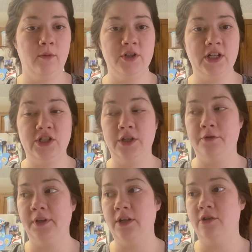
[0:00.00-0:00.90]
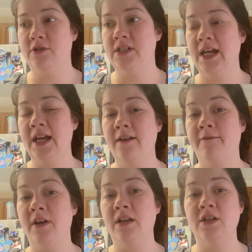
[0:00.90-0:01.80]
which I totally understand,
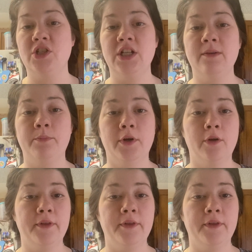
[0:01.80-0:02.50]
find a cheap bowl